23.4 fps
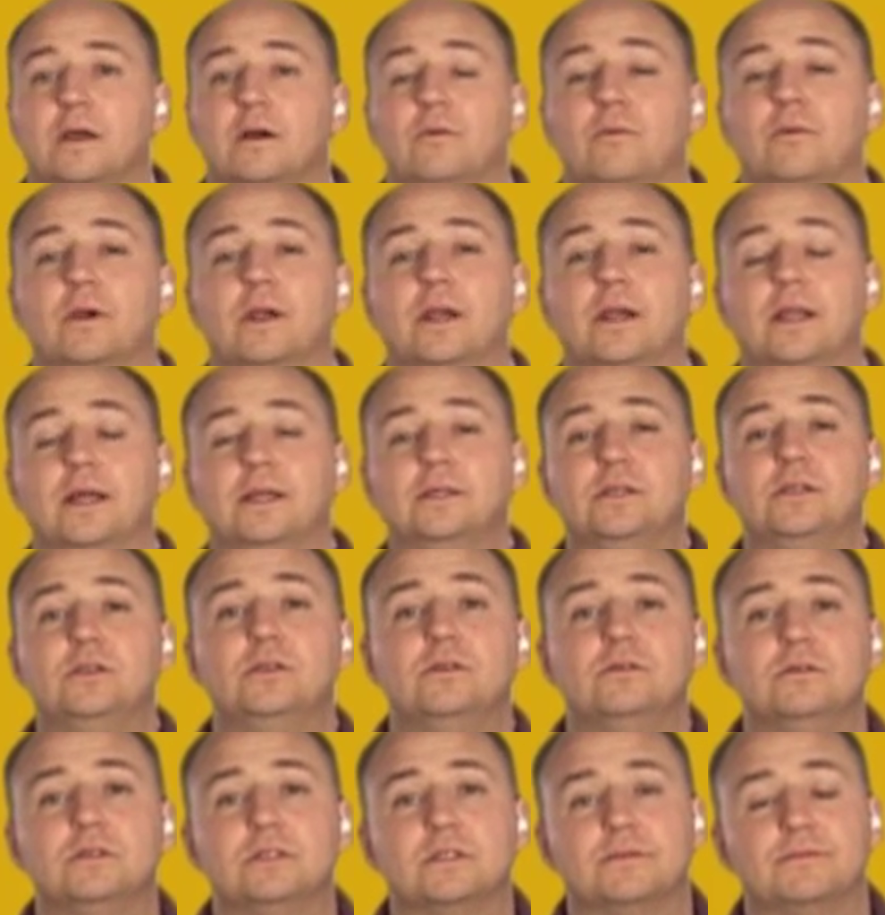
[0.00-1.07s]
What I'd like to
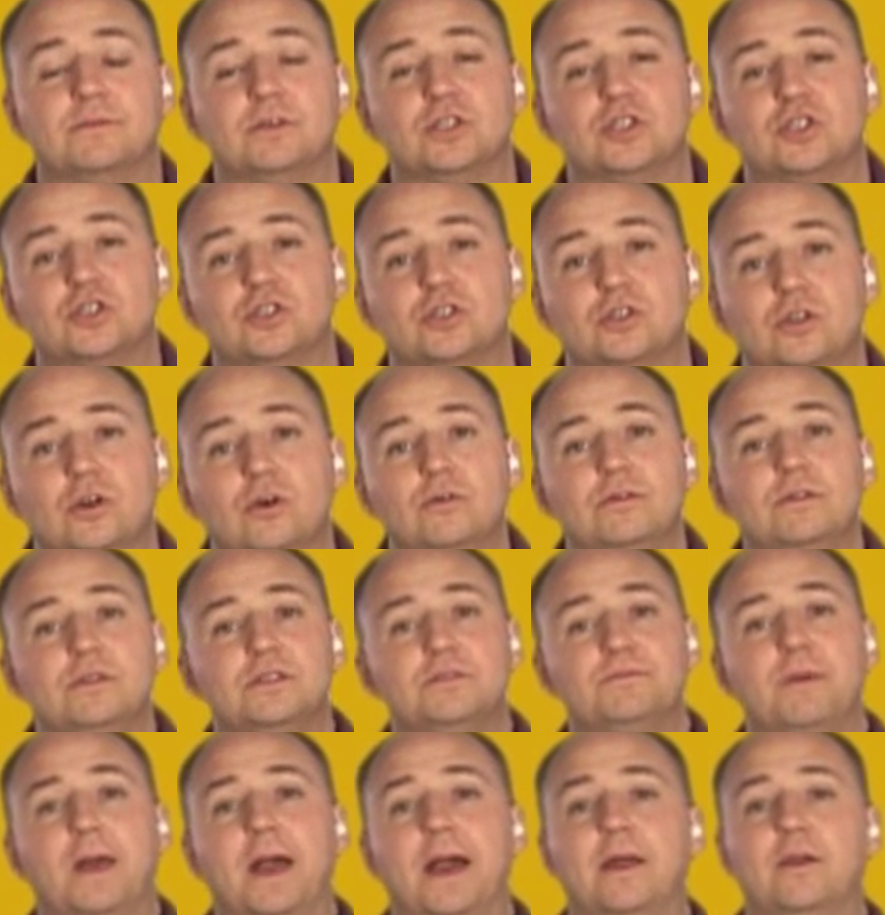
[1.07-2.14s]
do is I'm going to slow
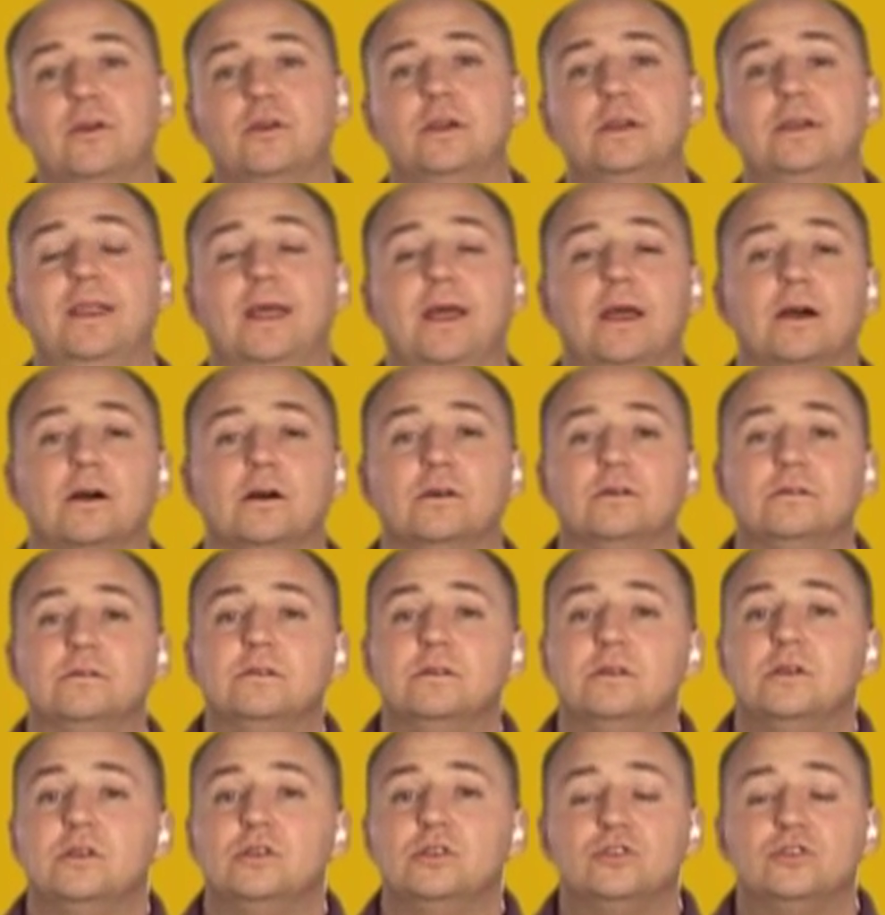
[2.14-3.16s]
this pattern down